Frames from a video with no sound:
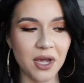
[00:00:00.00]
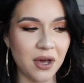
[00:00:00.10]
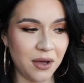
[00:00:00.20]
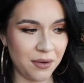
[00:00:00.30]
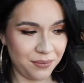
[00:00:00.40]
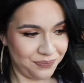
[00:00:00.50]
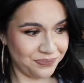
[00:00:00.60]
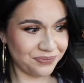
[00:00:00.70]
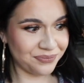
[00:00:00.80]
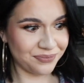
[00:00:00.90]

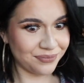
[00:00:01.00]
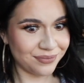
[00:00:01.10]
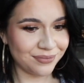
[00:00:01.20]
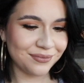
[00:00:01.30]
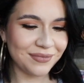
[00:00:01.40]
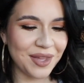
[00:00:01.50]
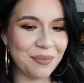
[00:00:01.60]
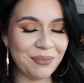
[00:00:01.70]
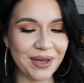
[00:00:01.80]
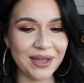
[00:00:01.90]

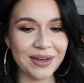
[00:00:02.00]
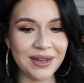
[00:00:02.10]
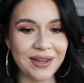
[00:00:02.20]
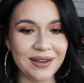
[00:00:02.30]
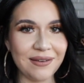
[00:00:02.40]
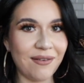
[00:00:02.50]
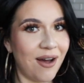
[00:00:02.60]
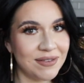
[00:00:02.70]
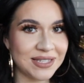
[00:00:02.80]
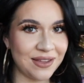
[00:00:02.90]
But
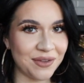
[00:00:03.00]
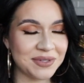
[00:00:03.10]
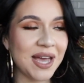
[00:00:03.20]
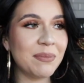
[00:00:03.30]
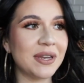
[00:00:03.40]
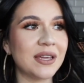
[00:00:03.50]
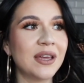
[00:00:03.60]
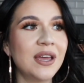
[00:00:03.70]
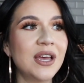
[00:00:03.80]
obviously nothing was happening.